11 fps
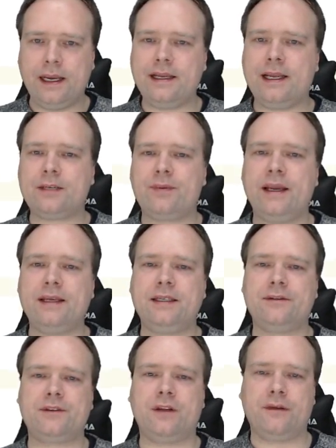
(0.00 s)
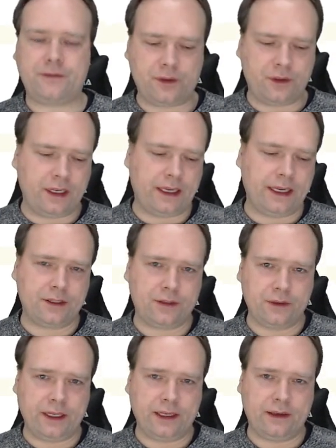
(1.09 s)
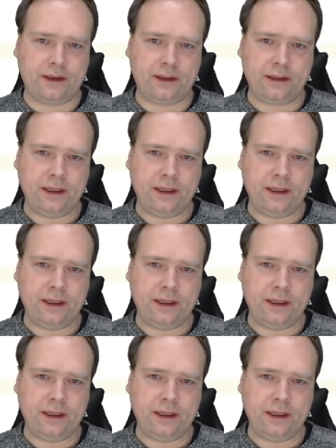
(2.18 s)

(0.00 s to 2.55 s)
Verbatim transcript: And there's plenty of stuff to dig into later on.